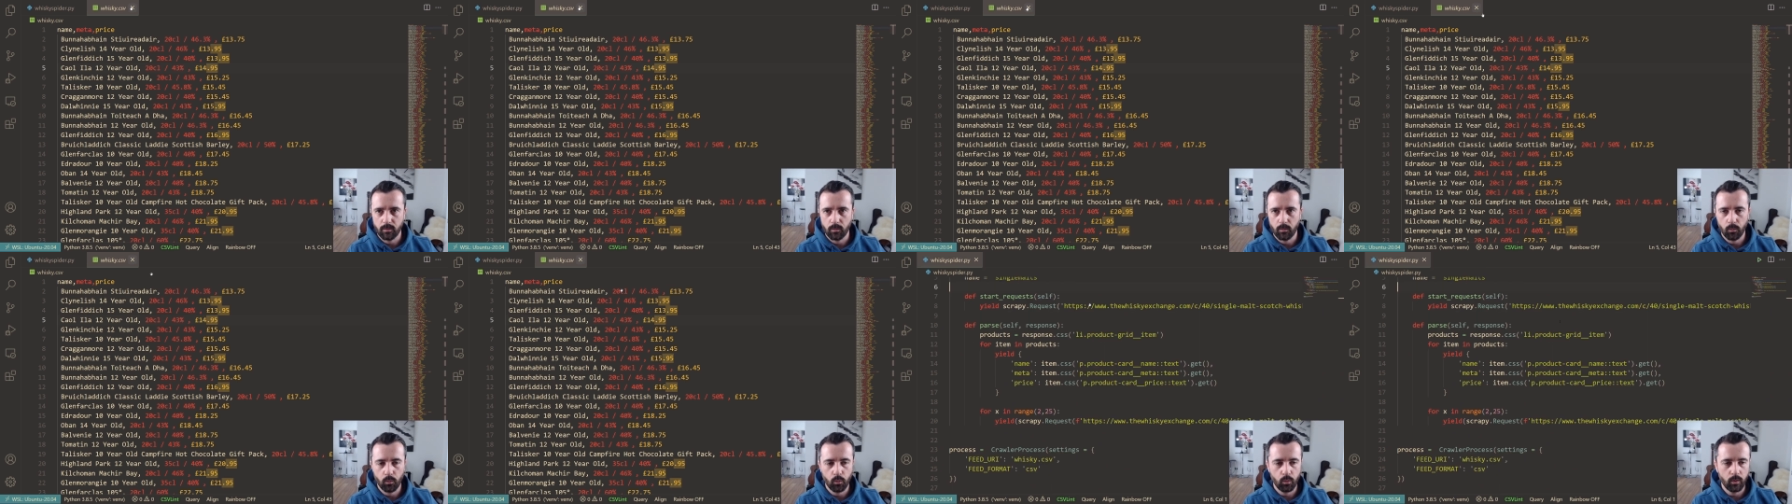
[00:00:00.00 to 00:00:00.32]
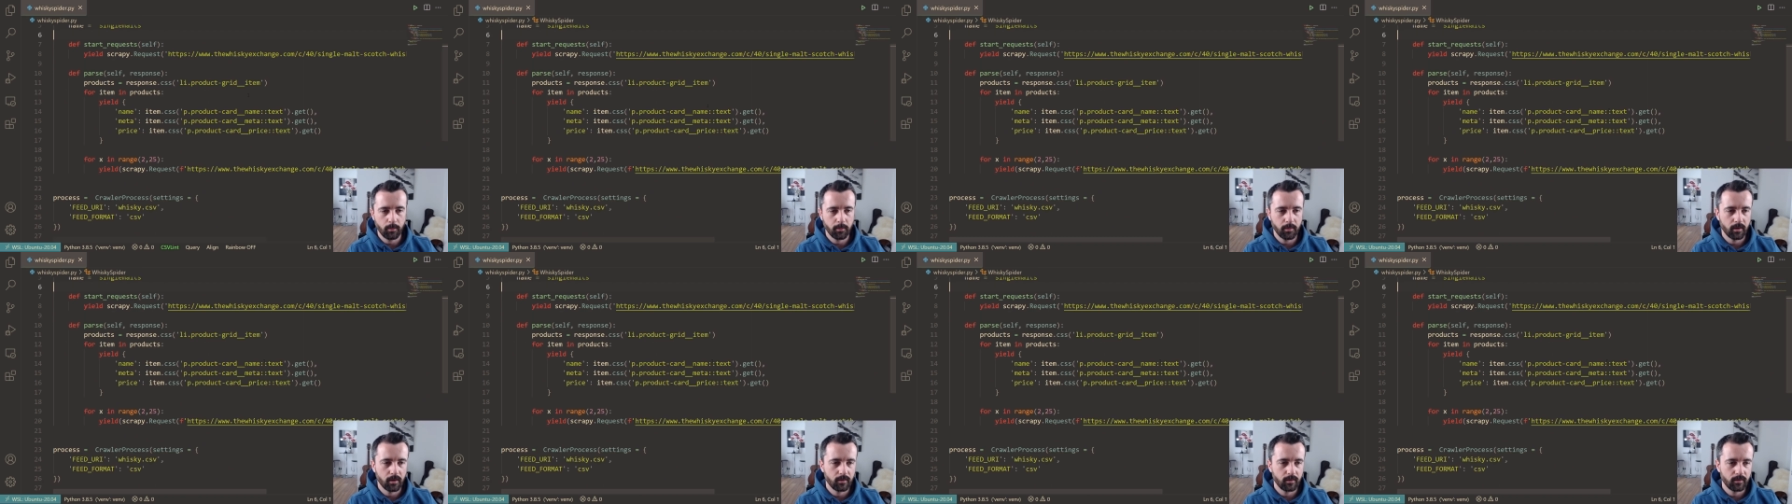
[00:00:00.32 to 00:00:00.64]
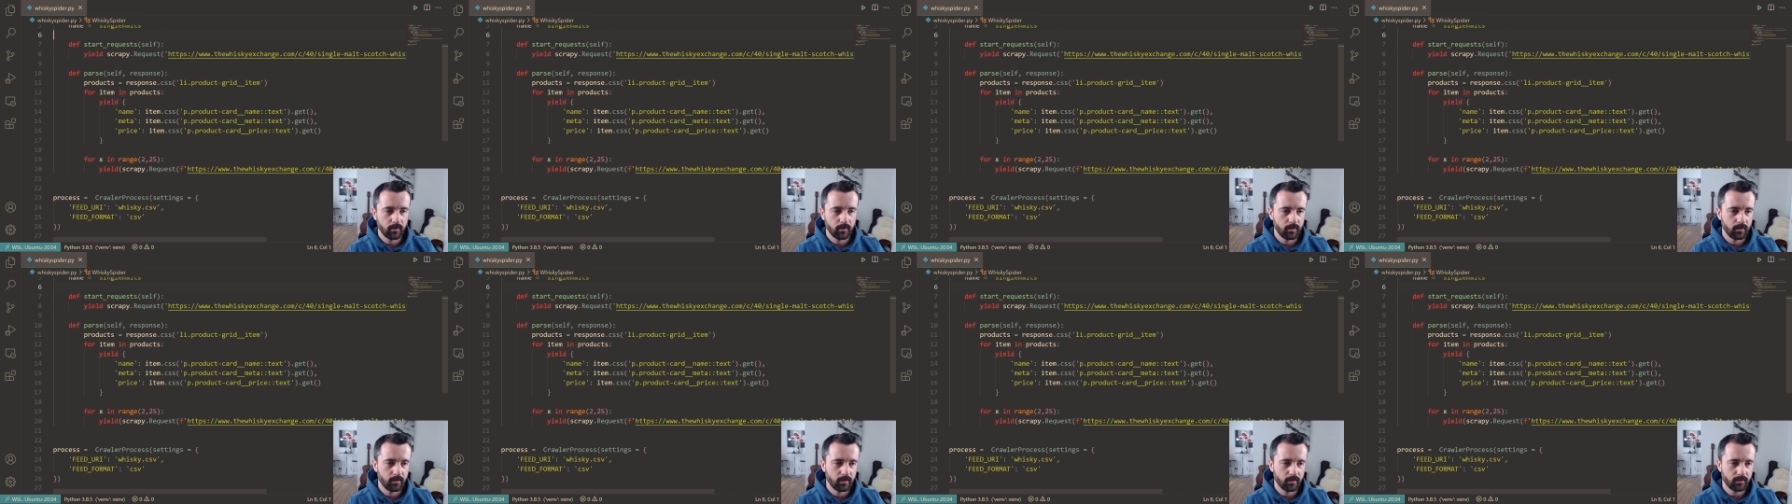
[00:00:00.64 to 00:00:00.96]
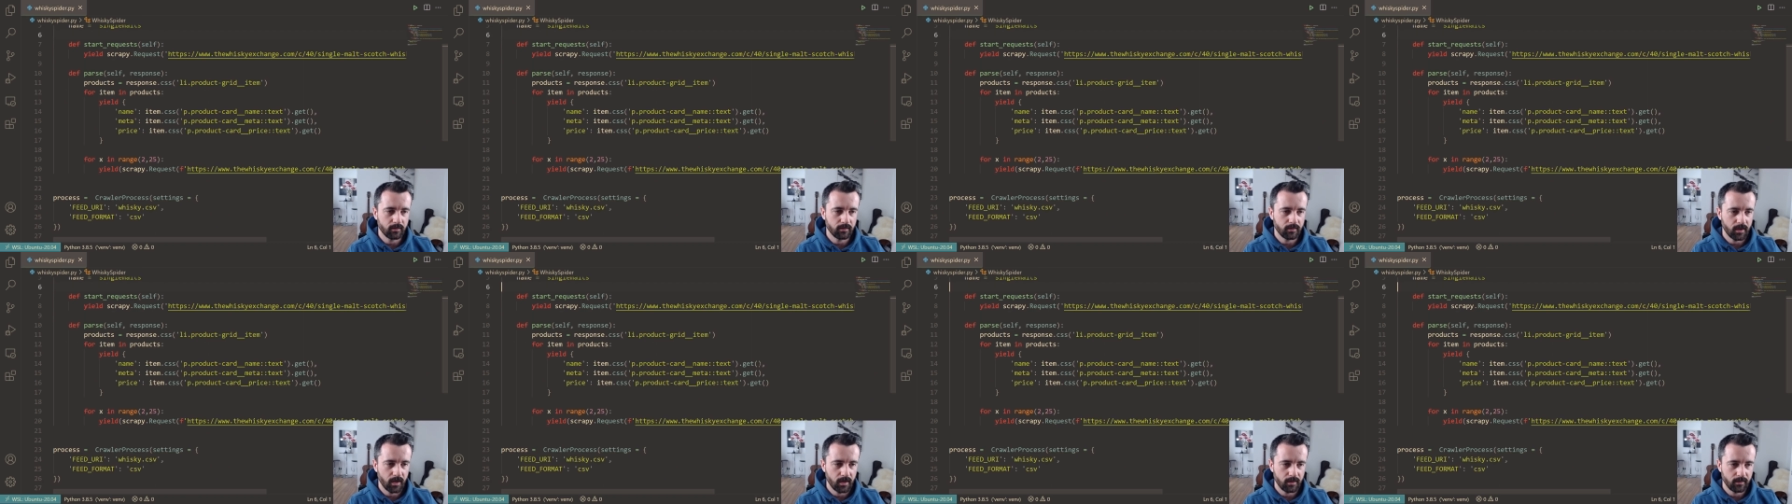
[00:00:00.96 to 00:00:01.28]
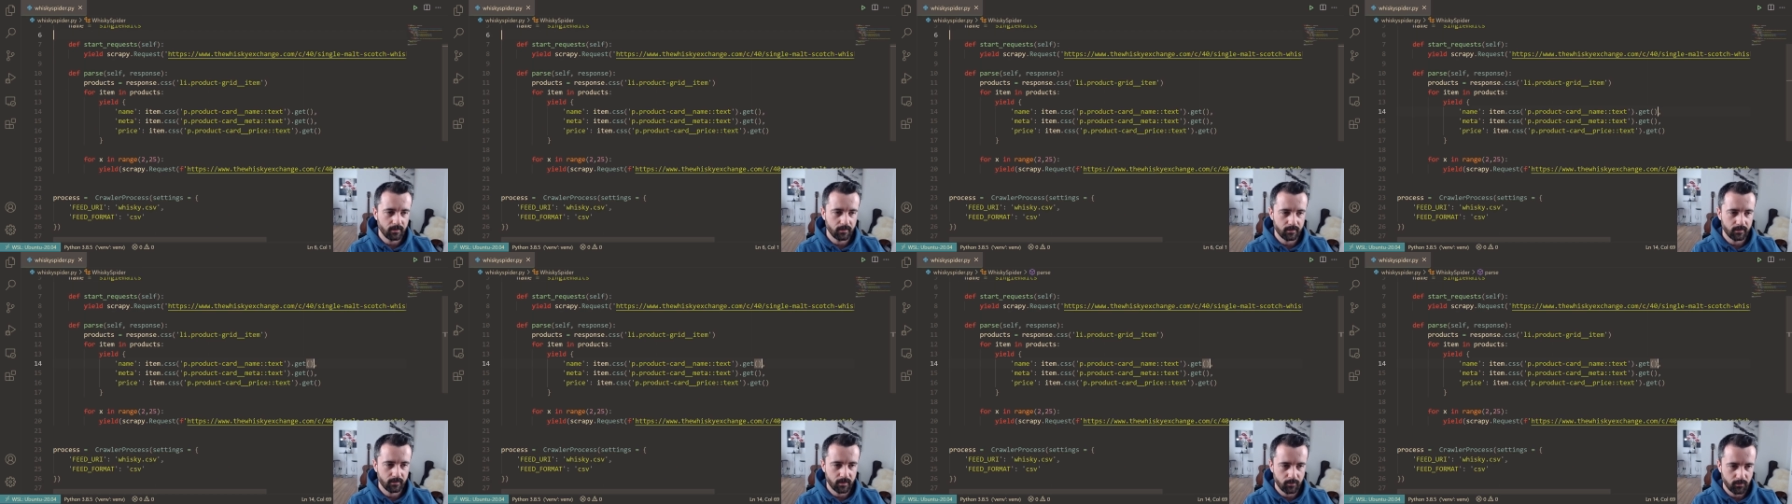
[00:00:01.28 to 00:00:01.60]
All I'm going to do in this
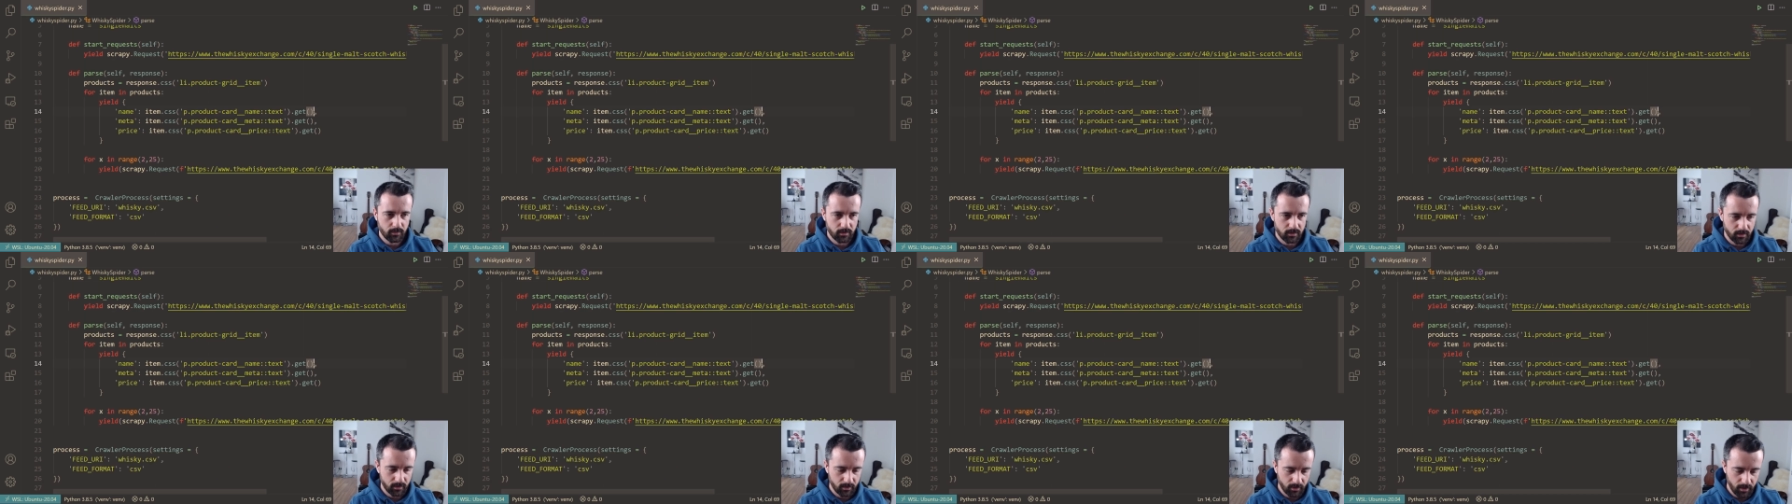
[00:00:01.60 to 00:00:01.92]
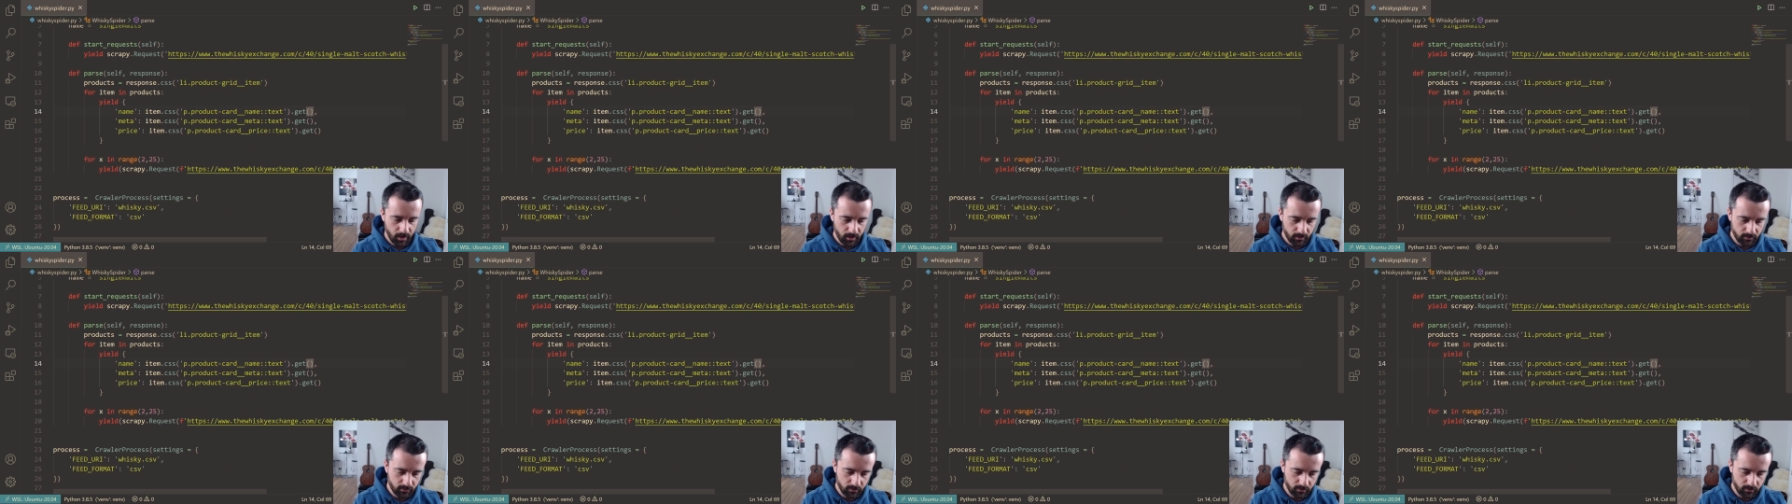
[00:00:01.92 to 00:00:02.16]
case is I'm just going to add